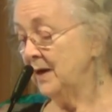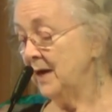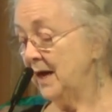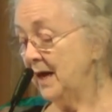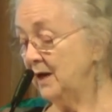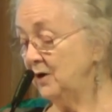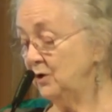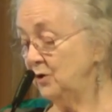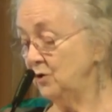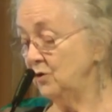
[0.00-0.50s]

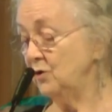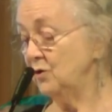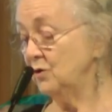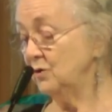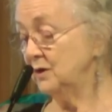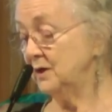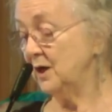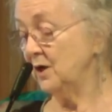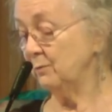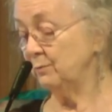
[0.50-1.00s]
and
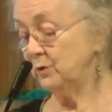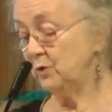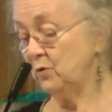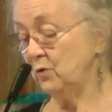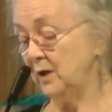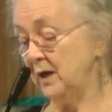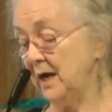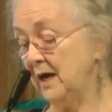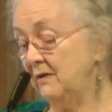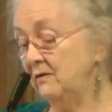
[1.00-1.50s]
UUs helped
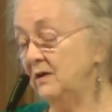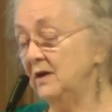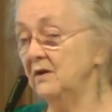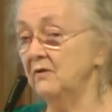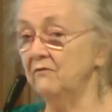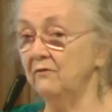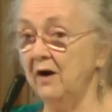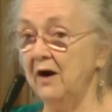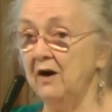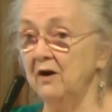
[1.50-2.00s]
create the
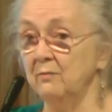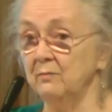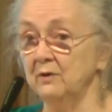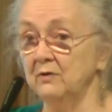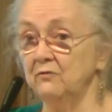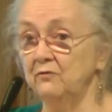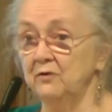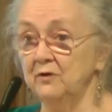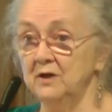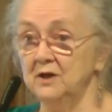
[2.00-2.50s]

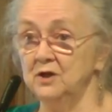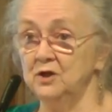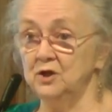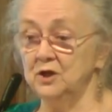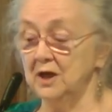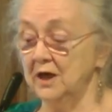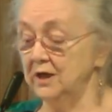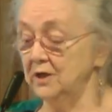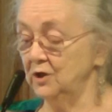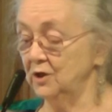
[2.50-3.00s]
environment for these
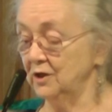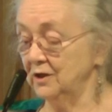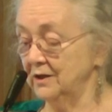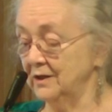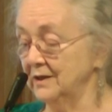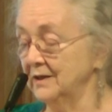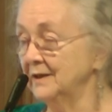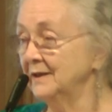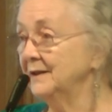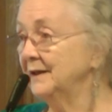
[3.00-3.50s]

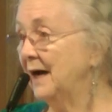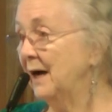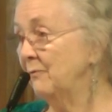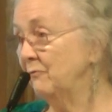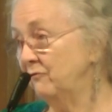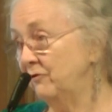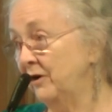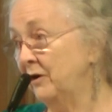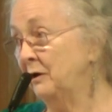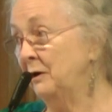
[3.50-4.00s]
changes.
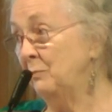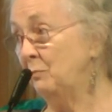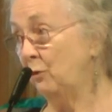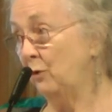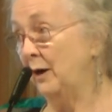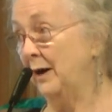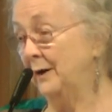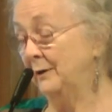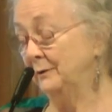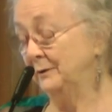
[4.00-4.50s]
I'm very
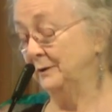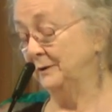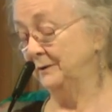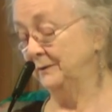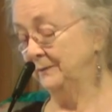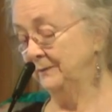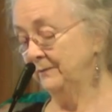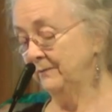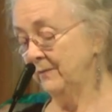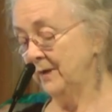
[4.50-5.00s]
proud.
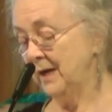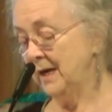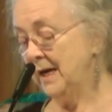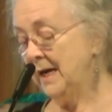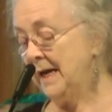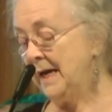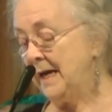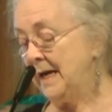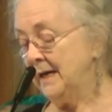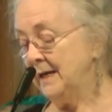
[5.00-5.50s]

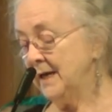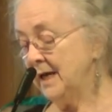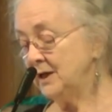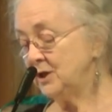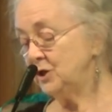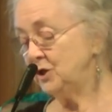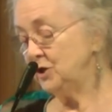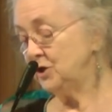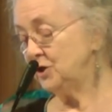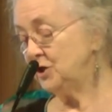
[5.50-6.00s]

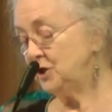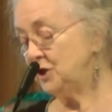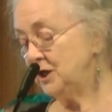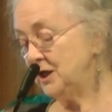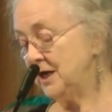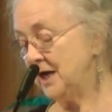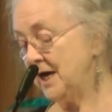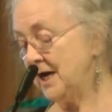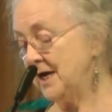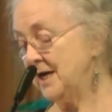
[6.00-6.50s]
Next year's
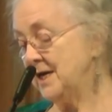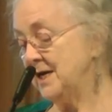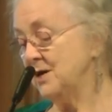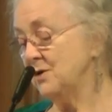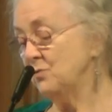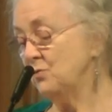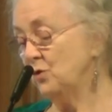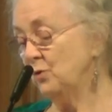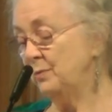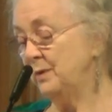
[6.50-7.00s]
GA
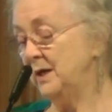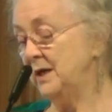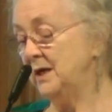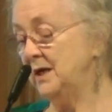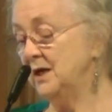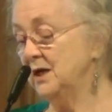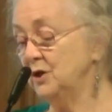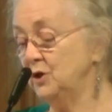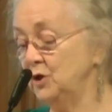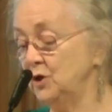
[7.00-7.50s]
will
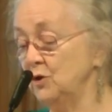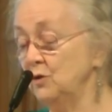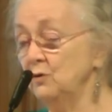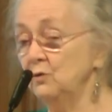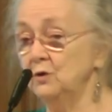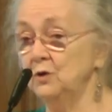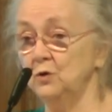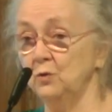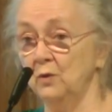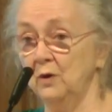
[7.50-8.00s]
be
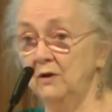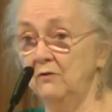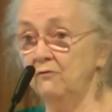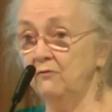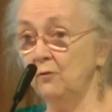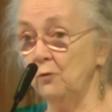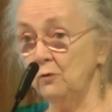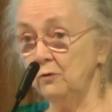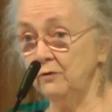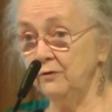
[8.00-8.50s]
June
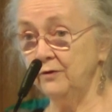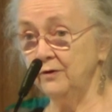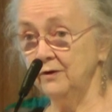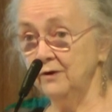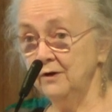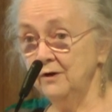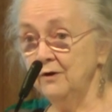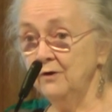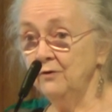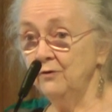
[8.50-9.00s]
24th
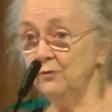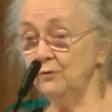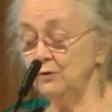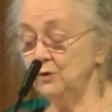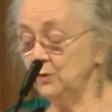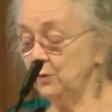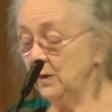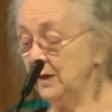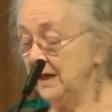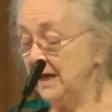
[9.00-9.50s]
through
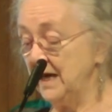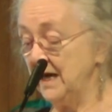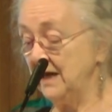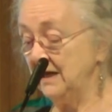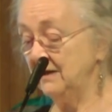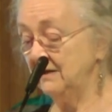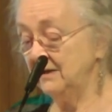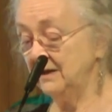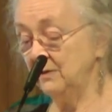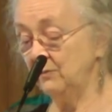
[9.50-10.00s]

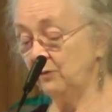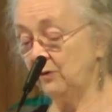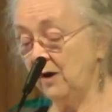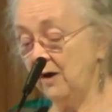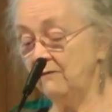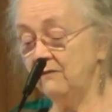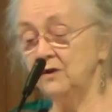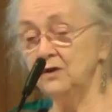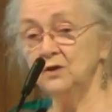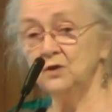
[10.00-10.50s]
28th in
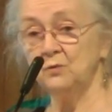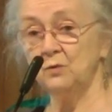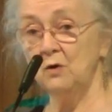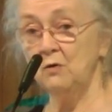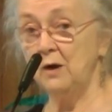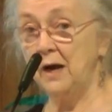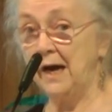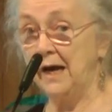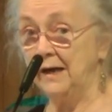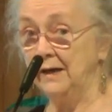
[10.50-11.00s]
Providence,
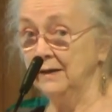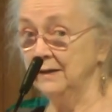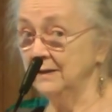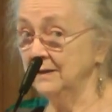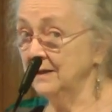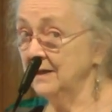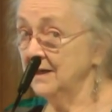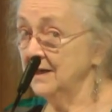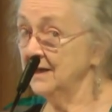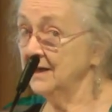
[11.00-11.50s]
Rhode
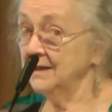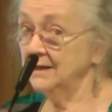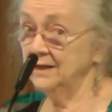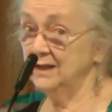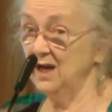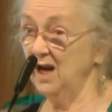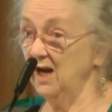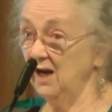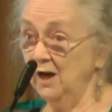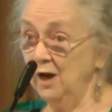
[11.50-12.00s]
Island. It's
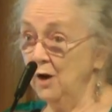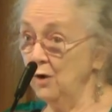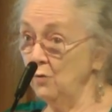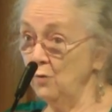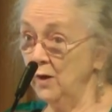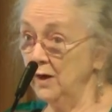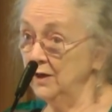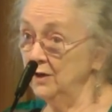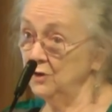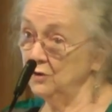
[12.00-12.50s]
not a long
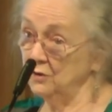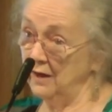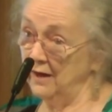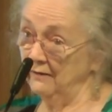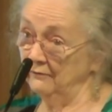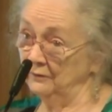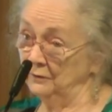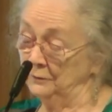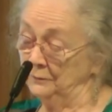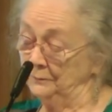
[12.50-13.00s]
way to
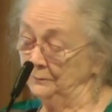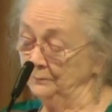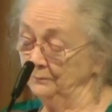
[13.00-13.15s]
travel.